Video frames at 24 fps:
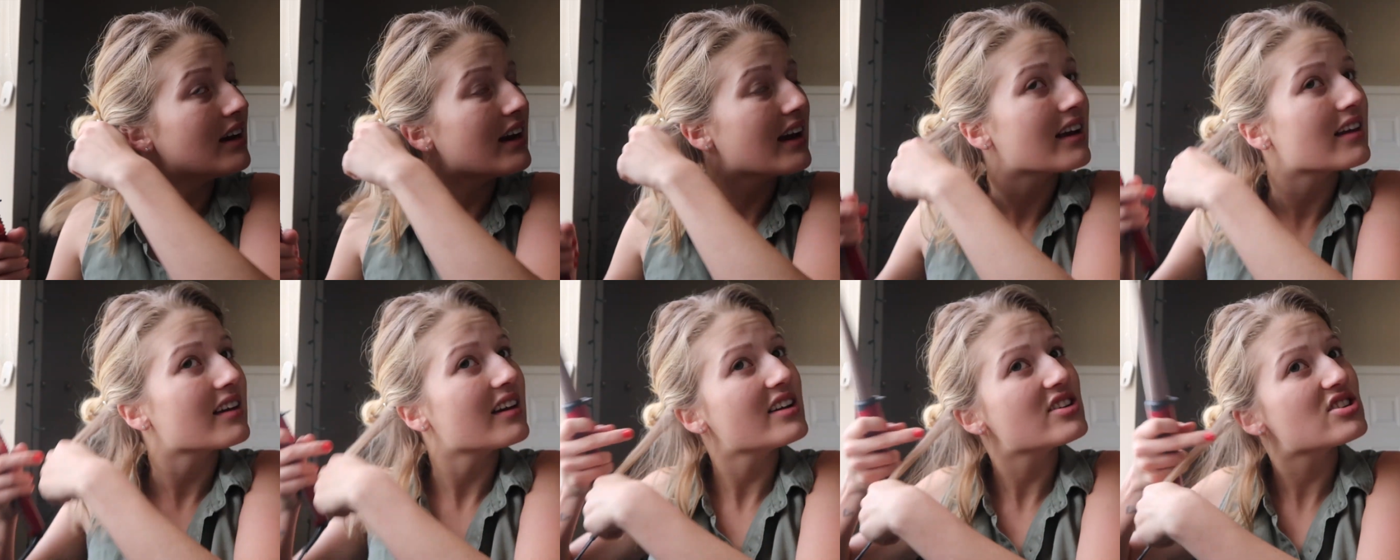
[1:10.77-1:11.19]

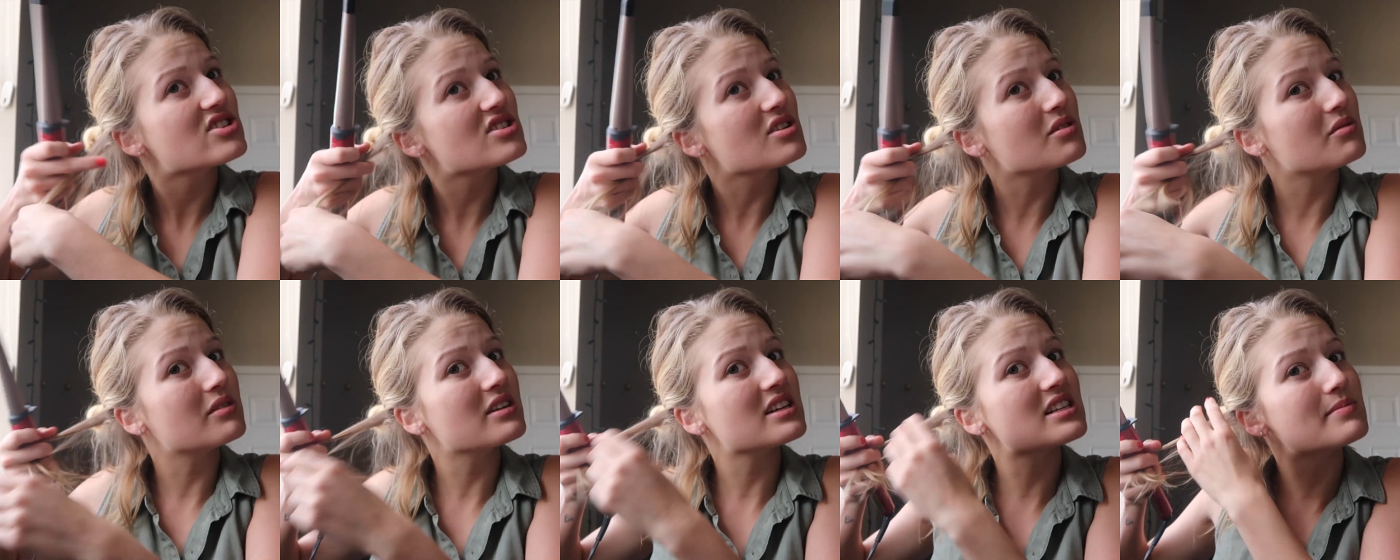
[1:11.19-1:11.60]
And I just
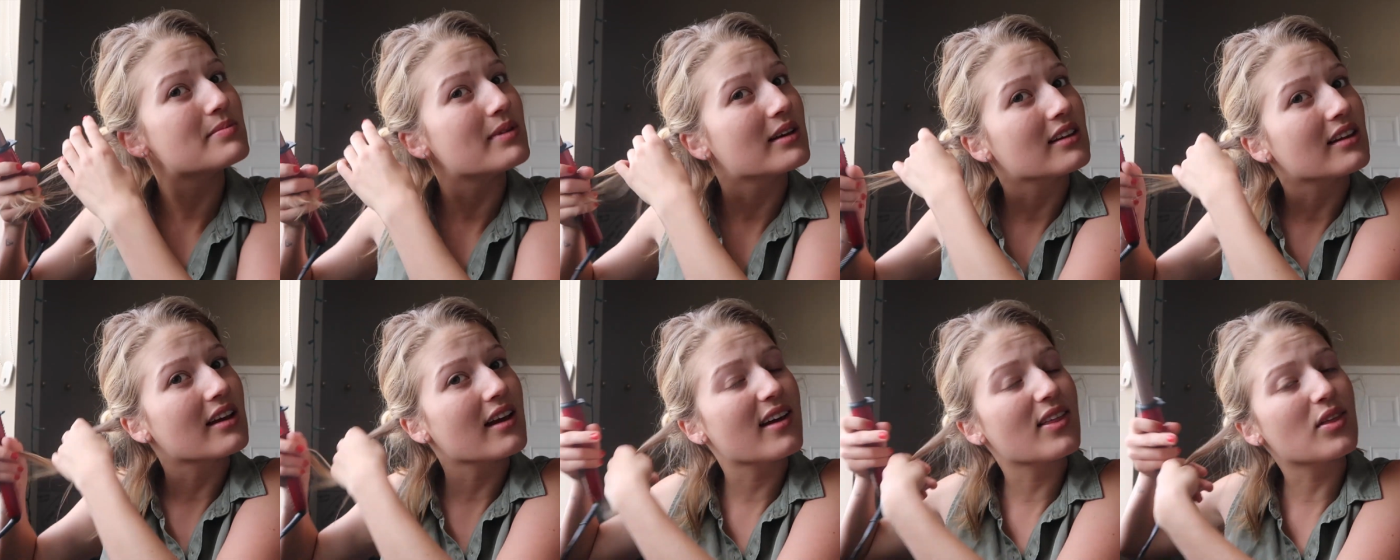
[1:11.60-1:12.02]
don't want to
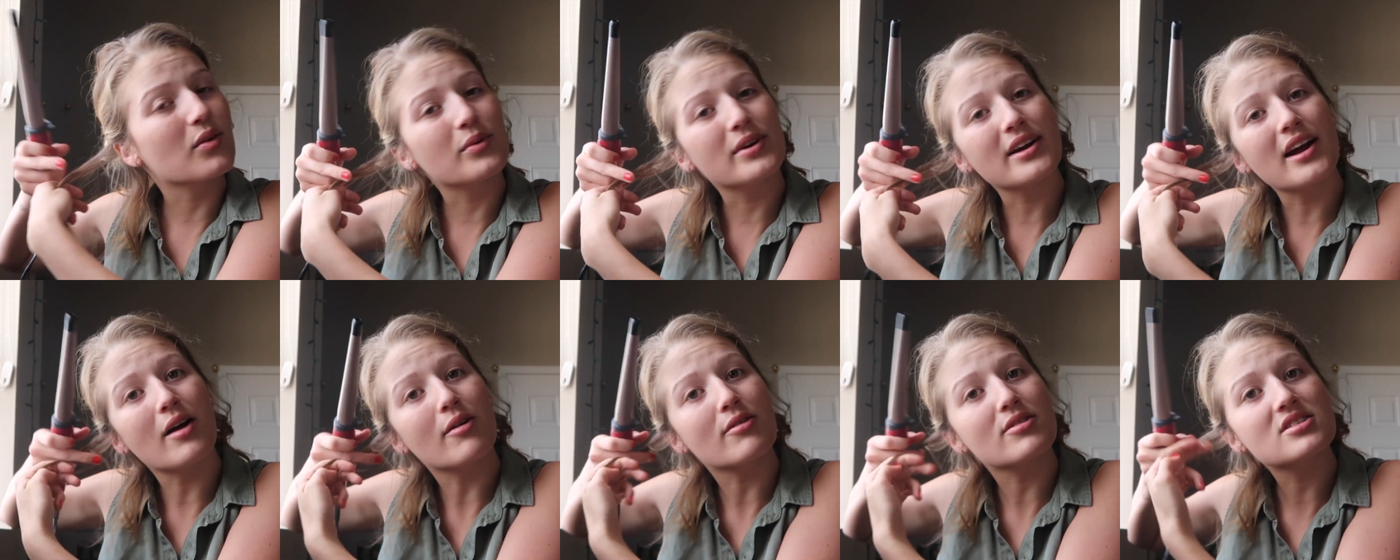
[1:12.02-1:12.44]
spend like
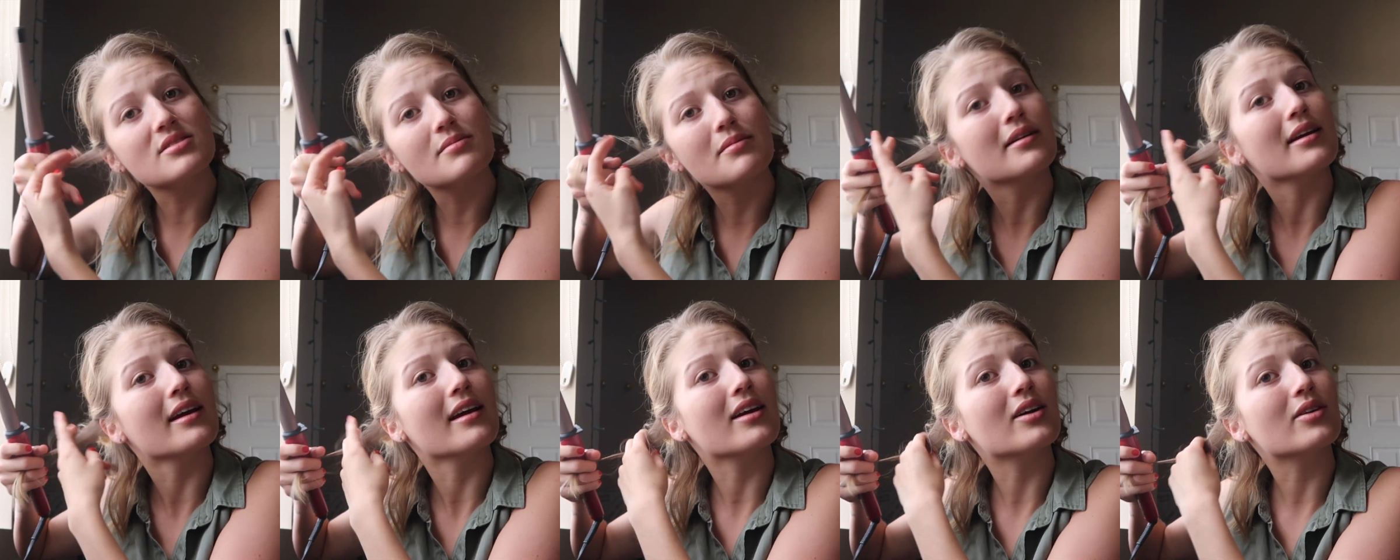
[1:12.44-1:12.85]
3 hours on
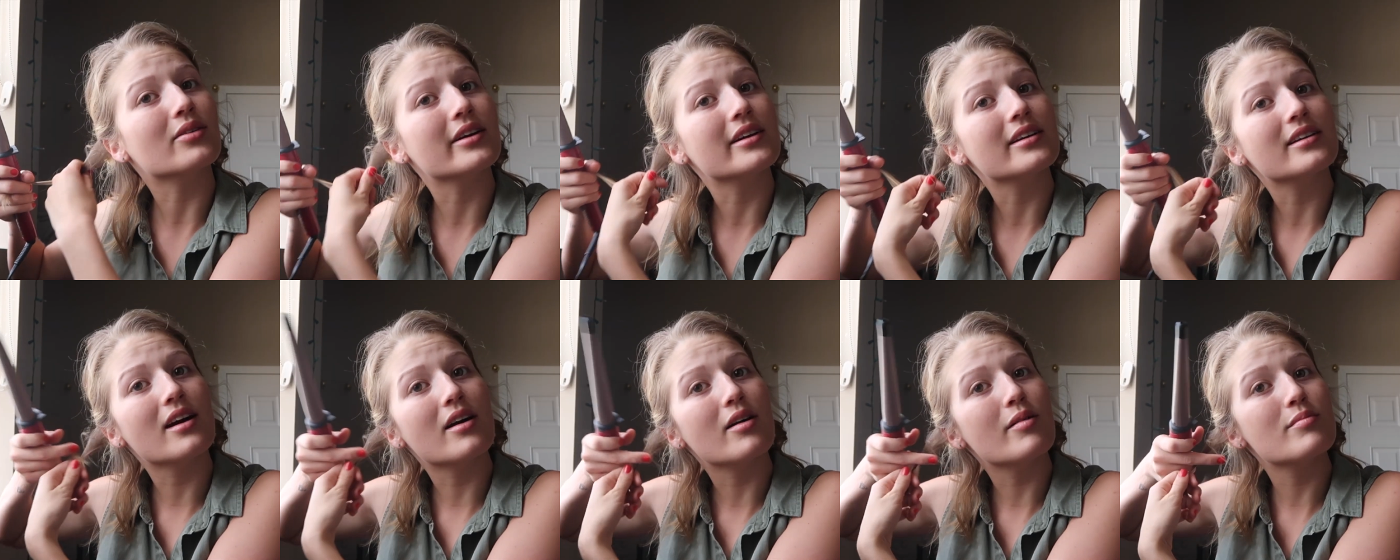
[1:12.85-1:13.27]
my hair
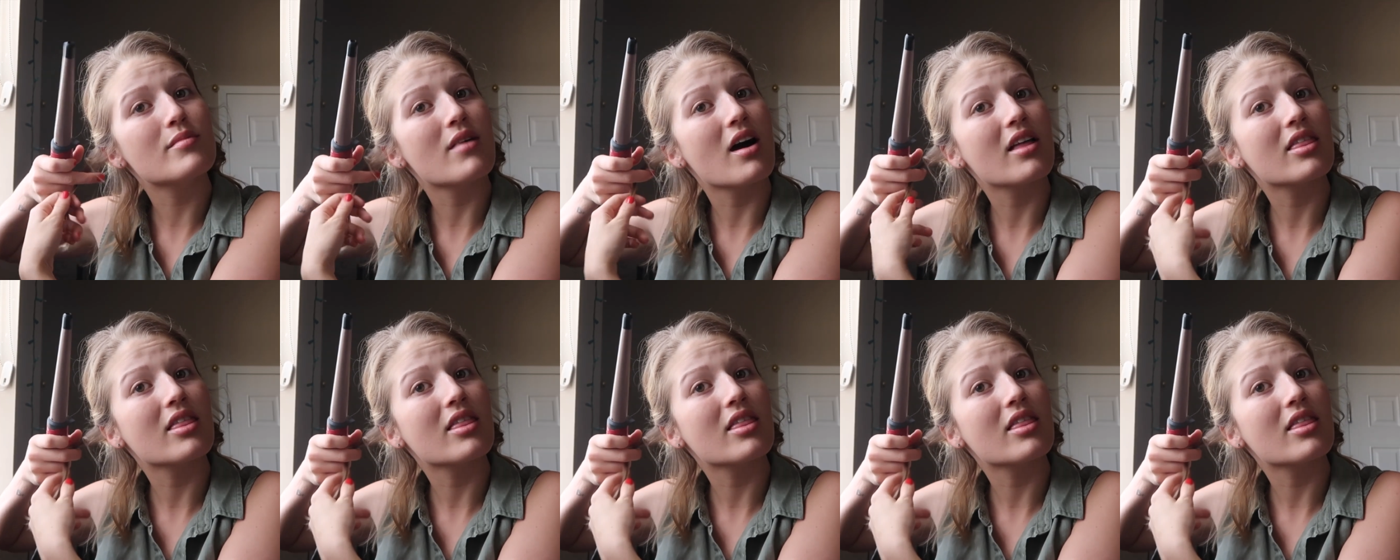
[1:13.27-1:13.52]
right now.